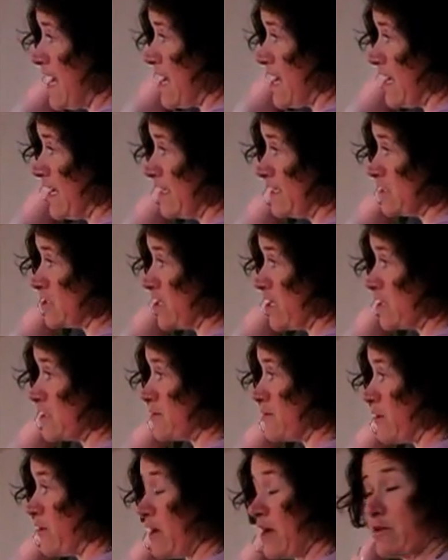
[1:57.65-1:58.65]
I talked
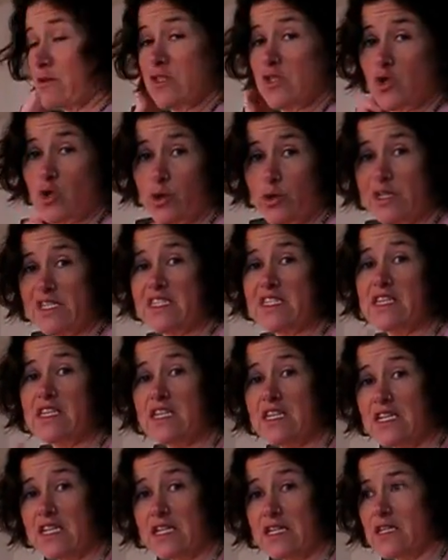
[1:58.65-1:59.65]
about how stories
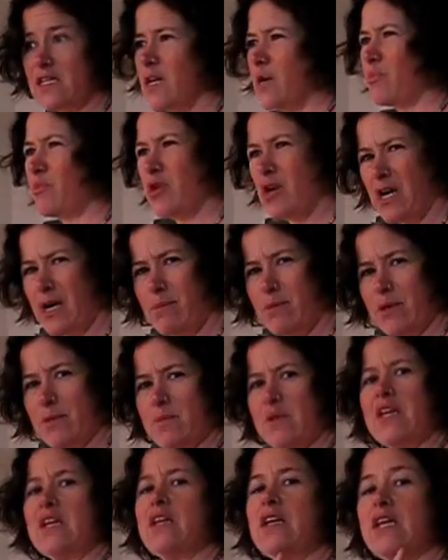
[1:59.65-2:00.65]
need a problem,
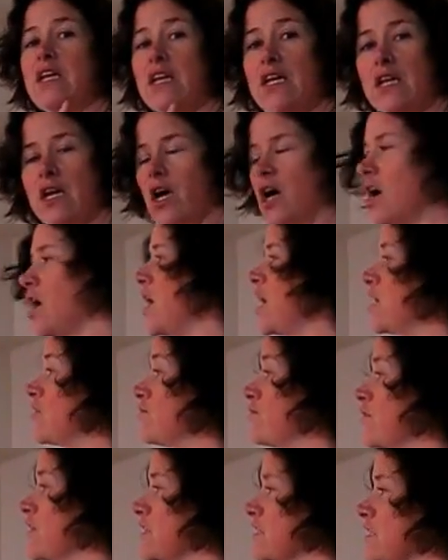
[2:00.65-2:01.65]
they need a
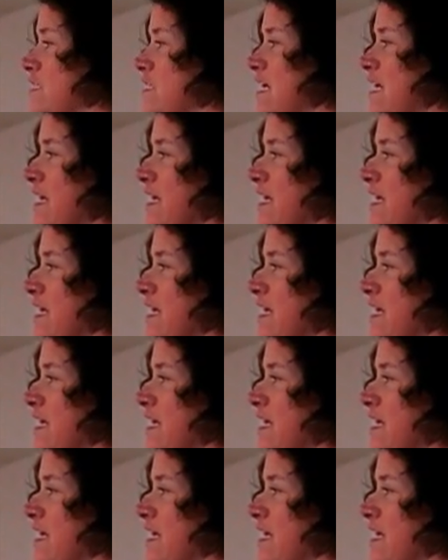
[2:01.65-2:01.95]
conflict.